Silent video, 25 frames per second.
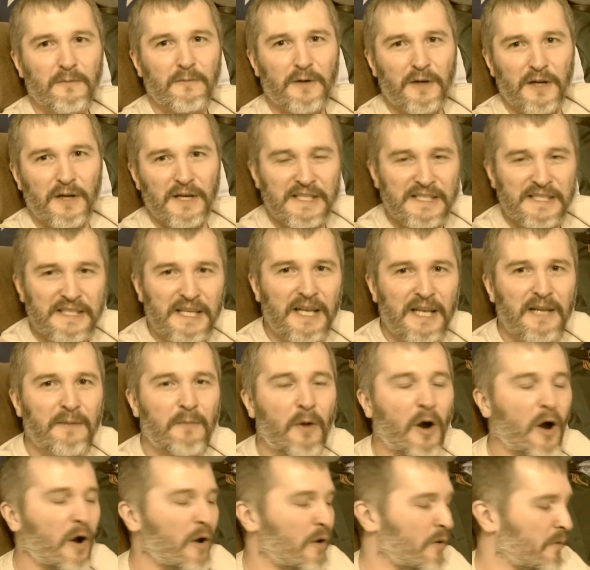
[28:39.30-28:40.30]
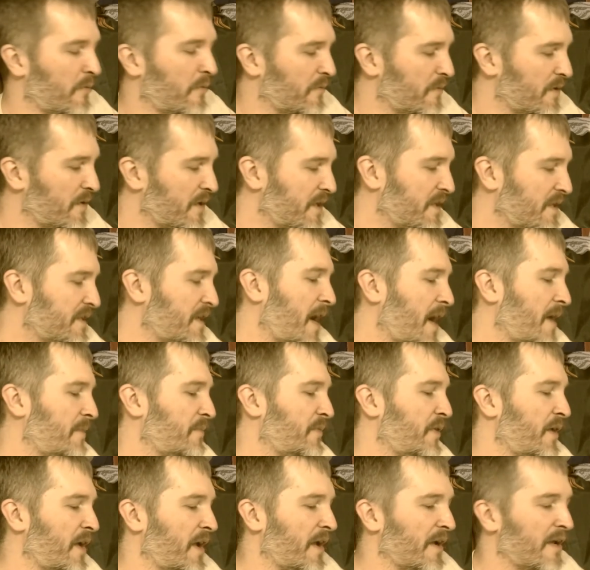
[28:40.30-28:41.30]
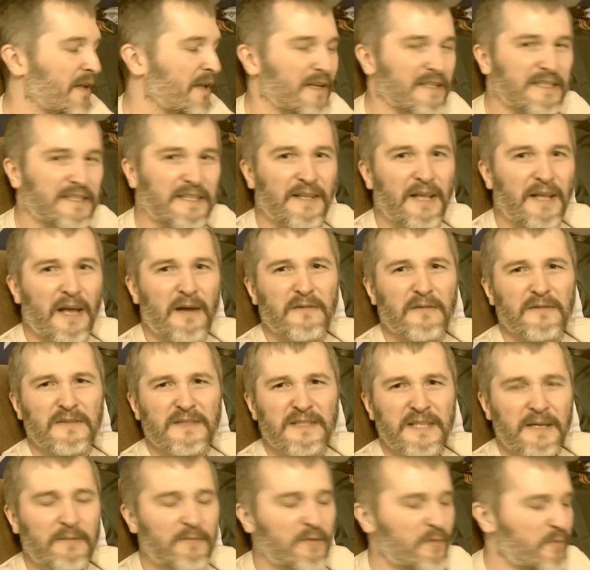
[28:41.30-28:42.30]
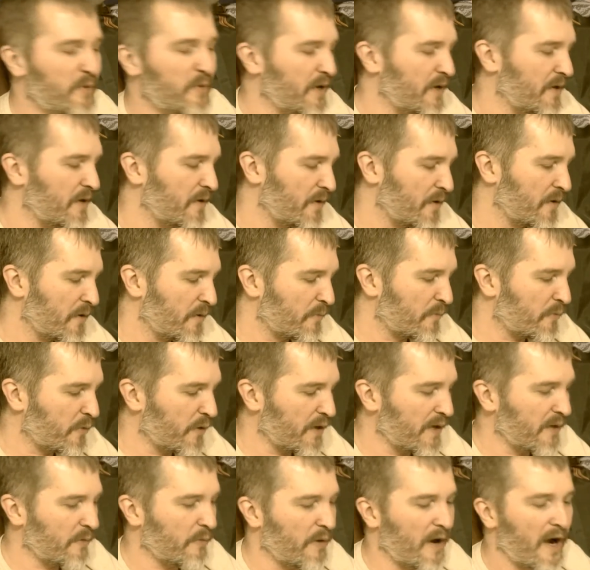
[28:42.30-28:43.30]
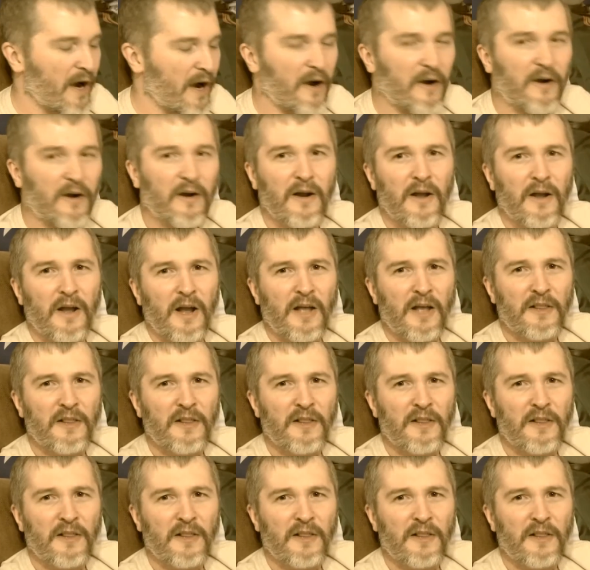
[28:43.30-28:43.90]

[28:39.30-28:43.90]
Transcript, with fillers: we're going to send him home type thing. I said that seemed to be pretty rare.